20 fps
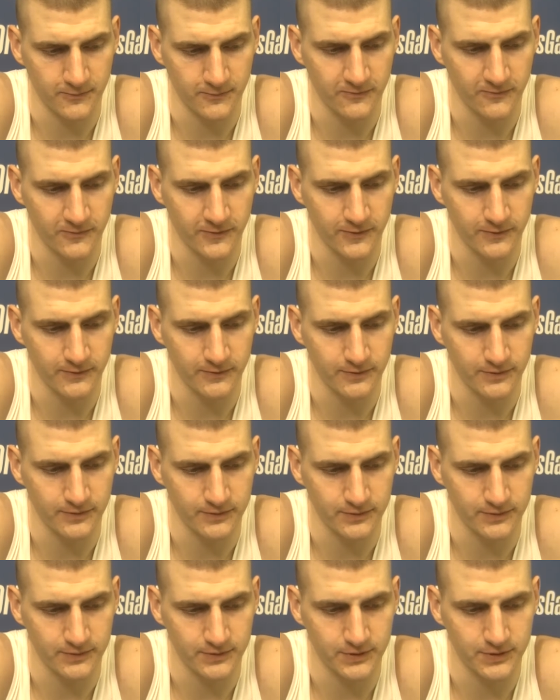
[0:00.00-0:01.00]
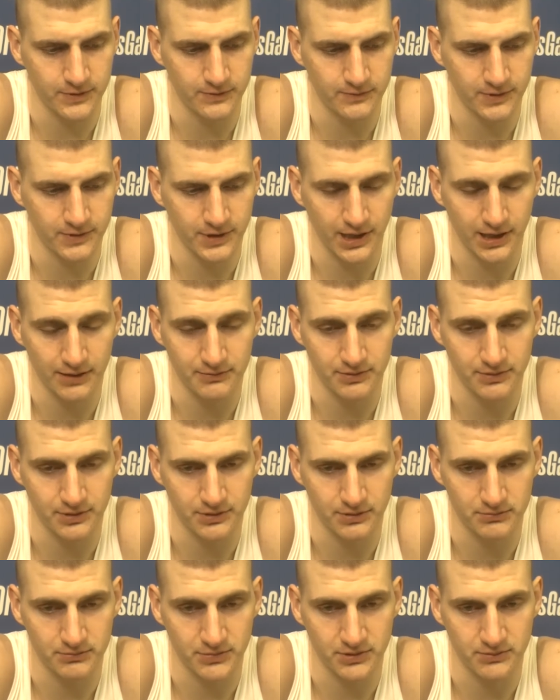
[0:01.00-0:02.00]

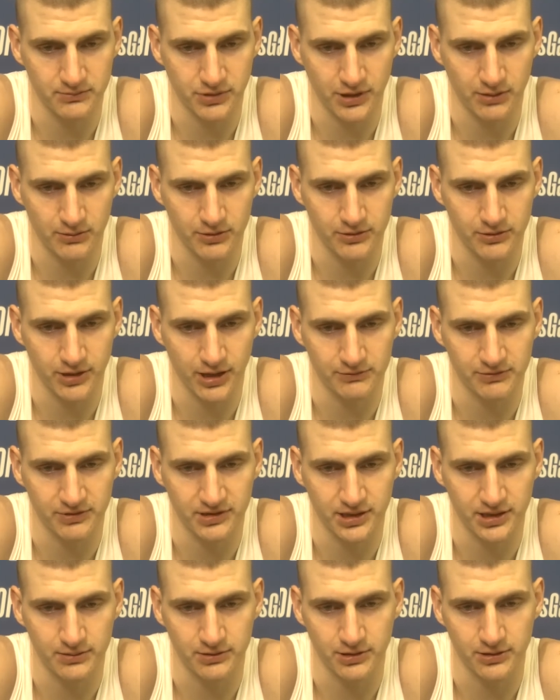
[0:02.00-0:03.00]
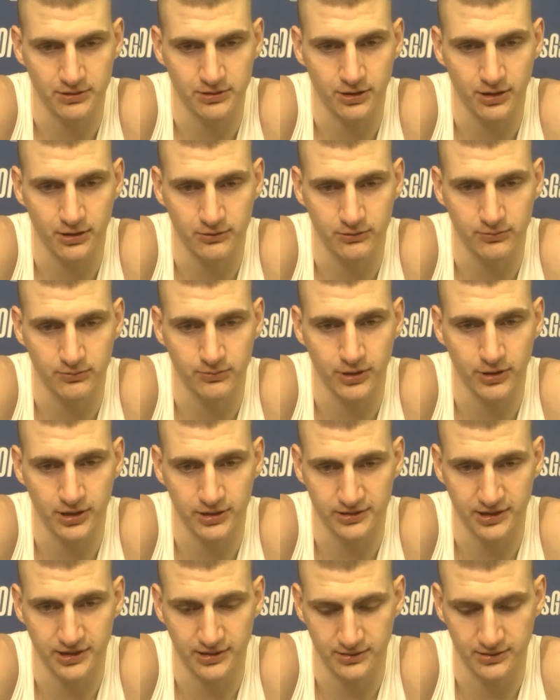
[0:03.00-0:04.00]
probably you have seen the dog who
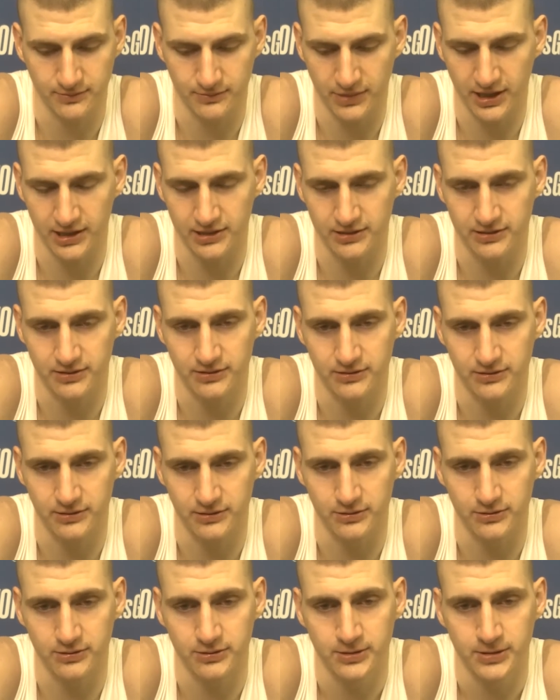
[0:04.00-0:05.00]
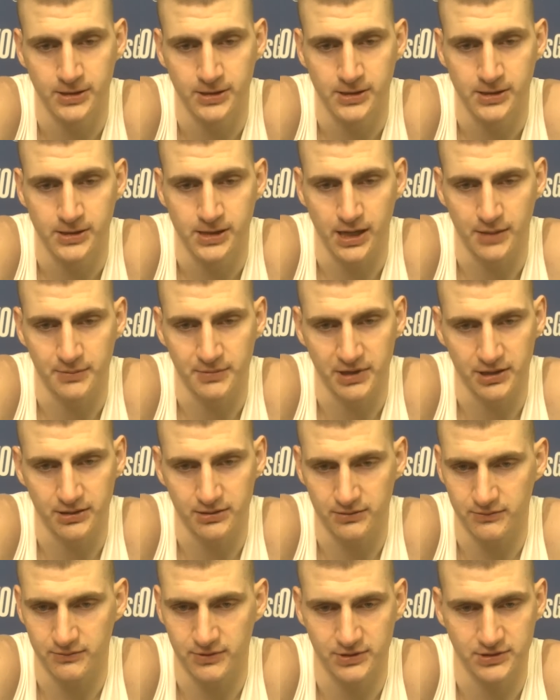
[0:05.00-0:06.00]
barks doesn't bite. So, I
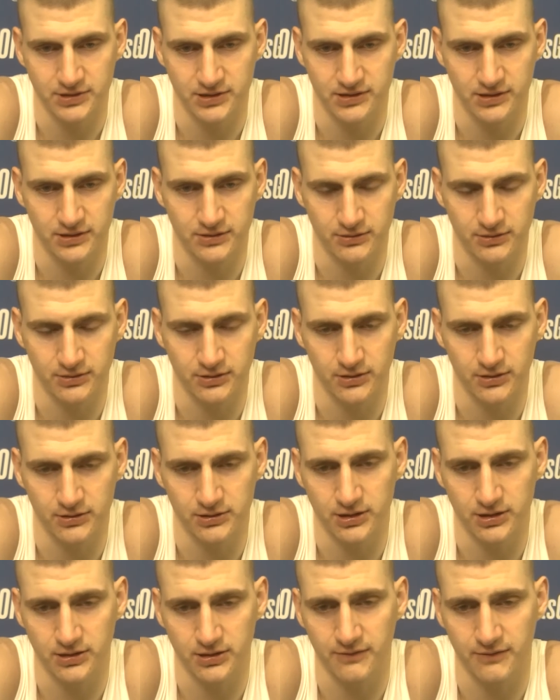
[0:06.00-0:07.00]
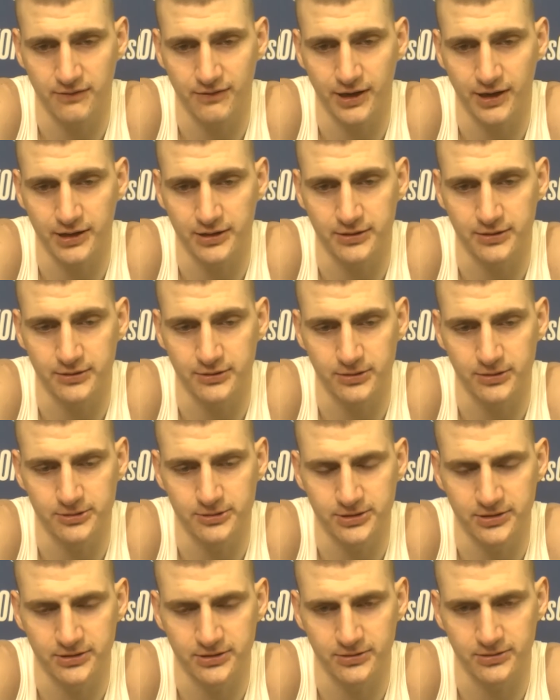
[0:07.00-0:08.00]
mean, we just need to go out there and fight, you know.
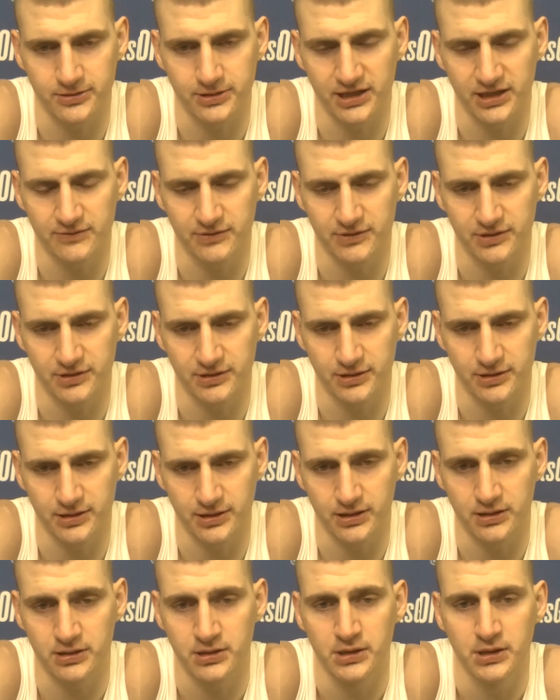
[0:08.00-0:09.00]
So that was the